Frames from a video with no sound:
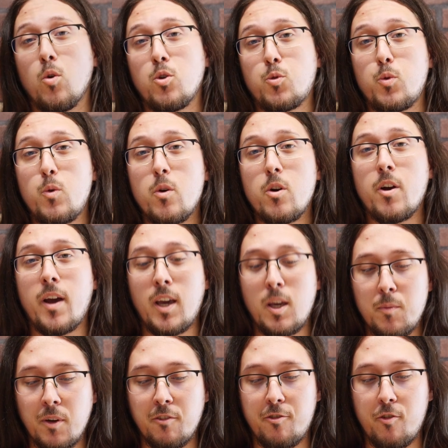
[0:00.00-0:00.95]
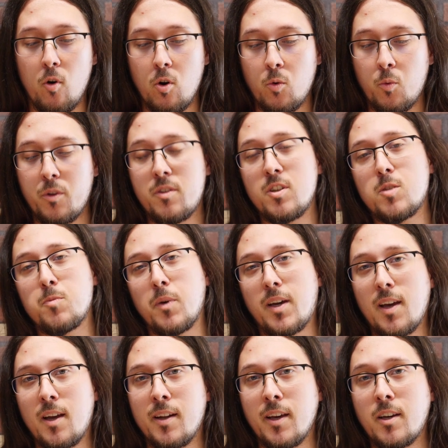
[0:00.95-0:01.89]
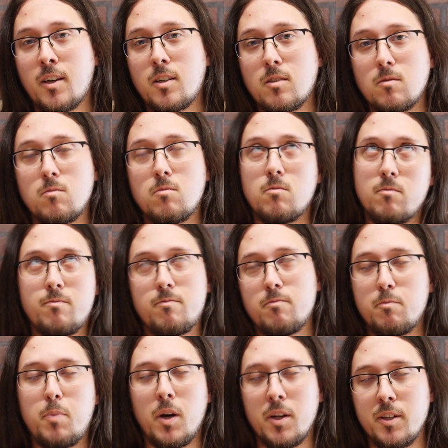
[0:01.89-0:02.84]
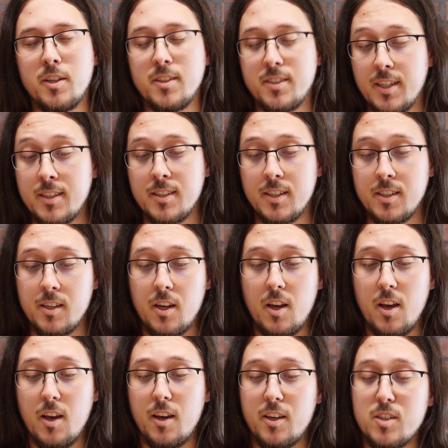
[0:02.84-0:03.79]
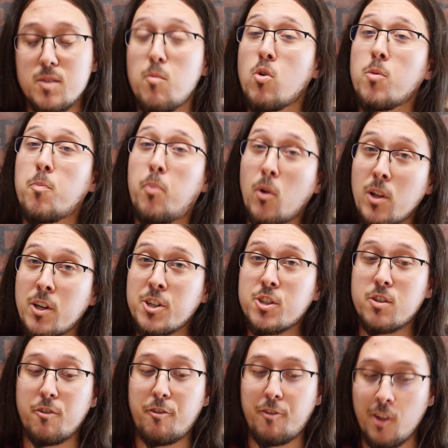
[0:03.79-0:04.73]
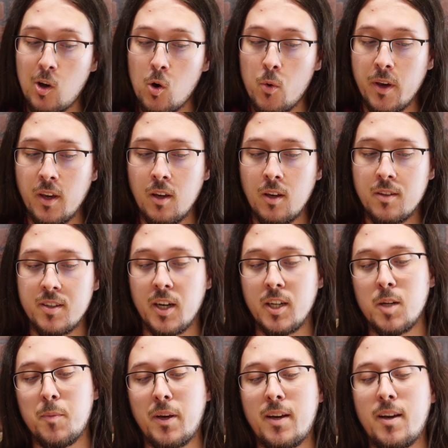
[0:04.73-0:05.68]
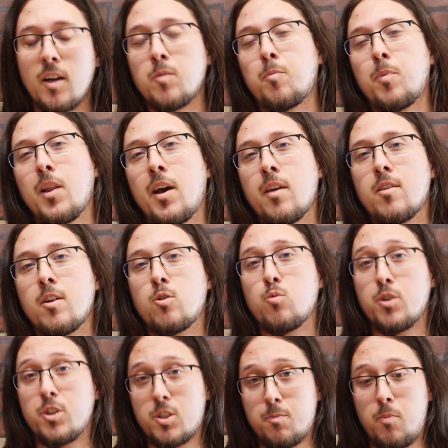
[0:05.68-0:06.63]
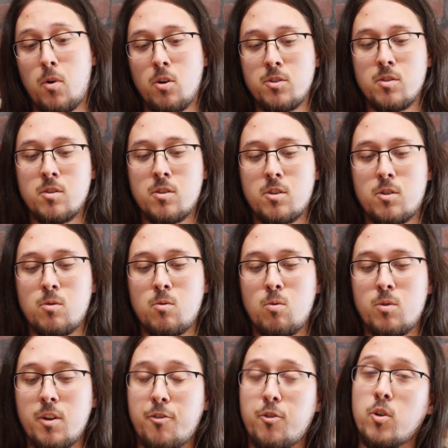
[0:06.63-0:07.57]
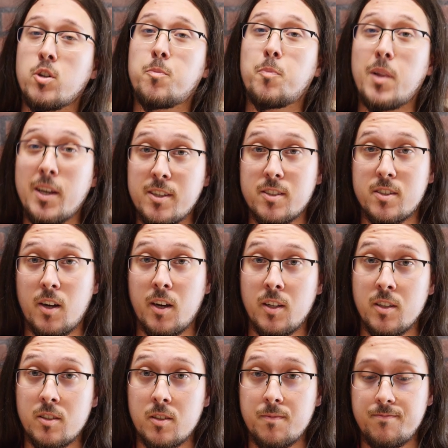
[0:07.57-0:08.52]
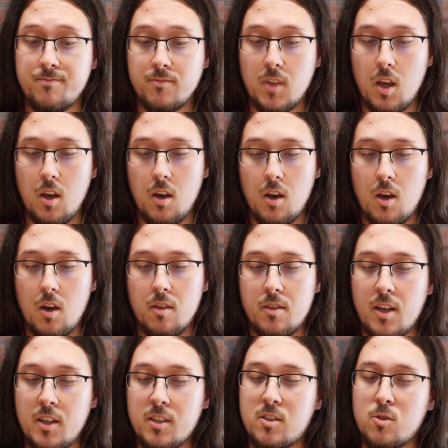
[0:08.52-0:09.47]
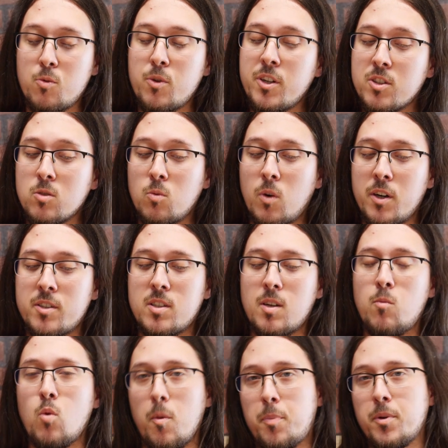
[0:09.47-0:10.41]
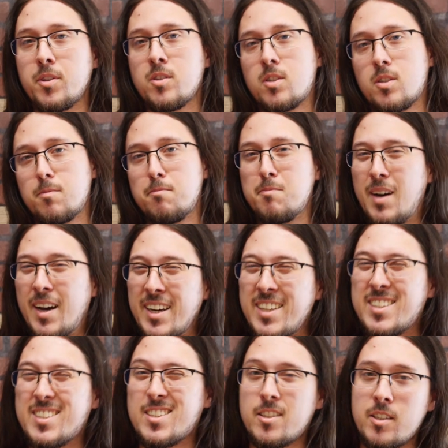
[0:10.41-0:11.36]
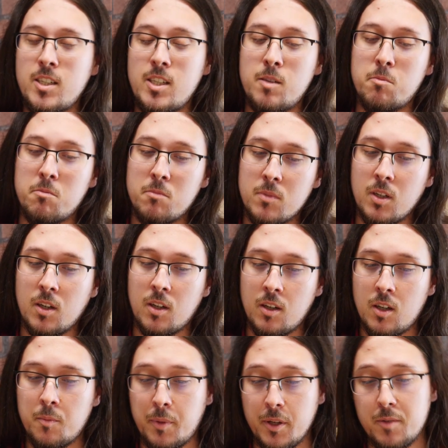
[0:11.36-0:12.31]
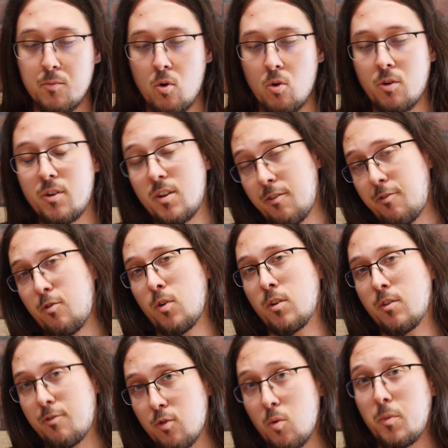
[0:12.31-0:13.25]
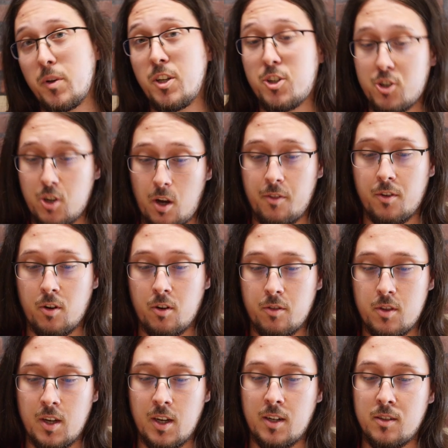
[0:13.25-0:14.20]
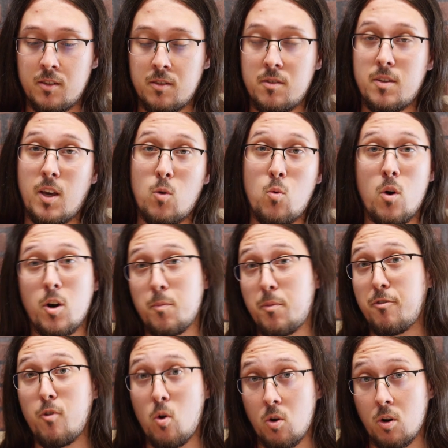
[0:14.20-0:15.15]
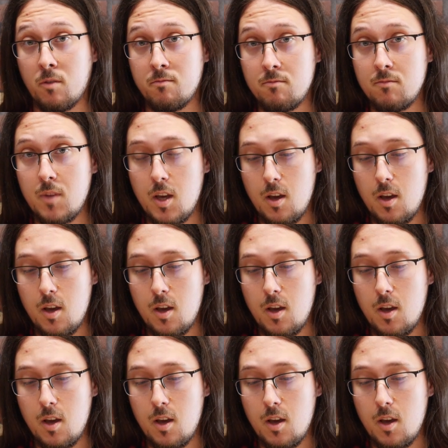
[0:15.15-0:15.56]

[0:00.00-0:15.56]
What we were aiming for with this mechanic, pun intended, is a more polished, flowing, dynamic gunplay that responds to different playstyles. That's the reason why some weapons might seem a bit more different from each other than they were before.